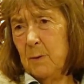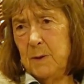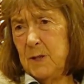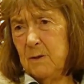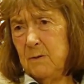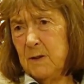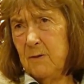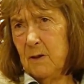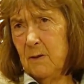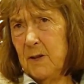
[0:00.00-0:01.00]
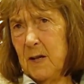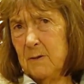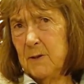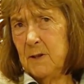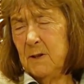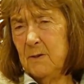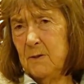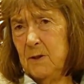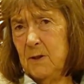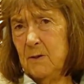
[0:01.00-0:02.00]
teach it, but they
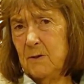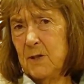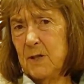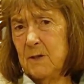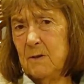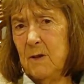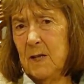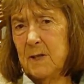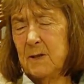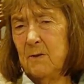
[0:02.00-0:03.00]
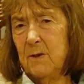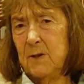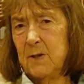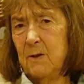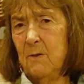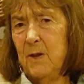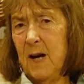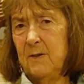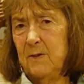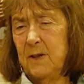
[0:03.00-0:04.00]
don't do that. So
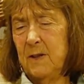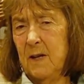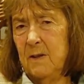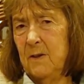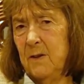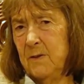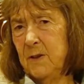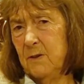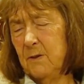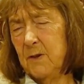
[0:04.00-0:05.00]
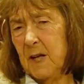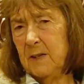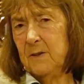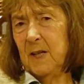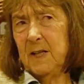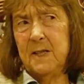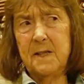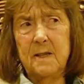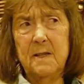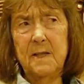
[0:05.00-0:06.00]
that that
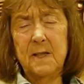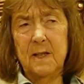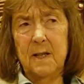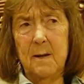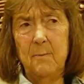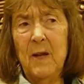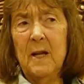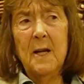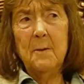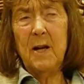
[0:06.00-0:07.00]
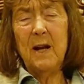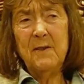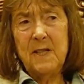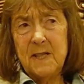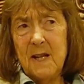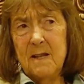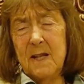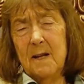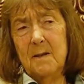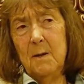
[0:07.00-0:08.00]
is it. There's a gap. And I said
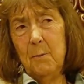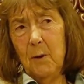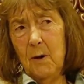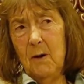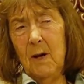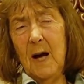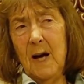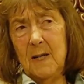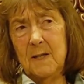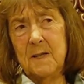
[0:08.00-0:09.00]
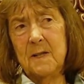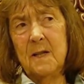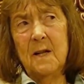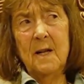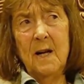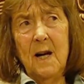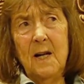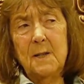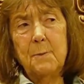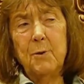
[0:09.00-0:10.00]
that Nepal has
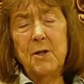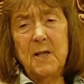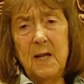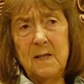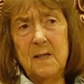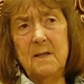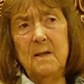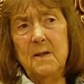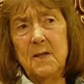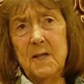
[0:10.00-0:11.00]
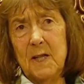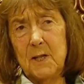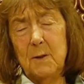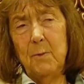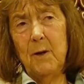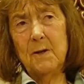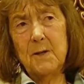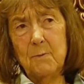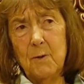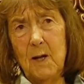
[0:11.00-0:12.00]
protected those national parks
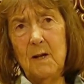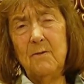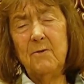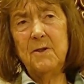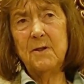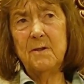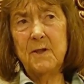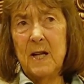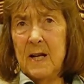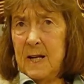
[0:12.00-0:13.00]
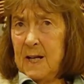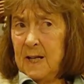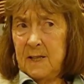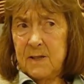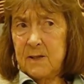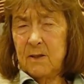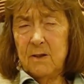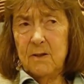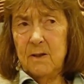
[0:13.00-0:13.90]
and wildlife reserve. It's got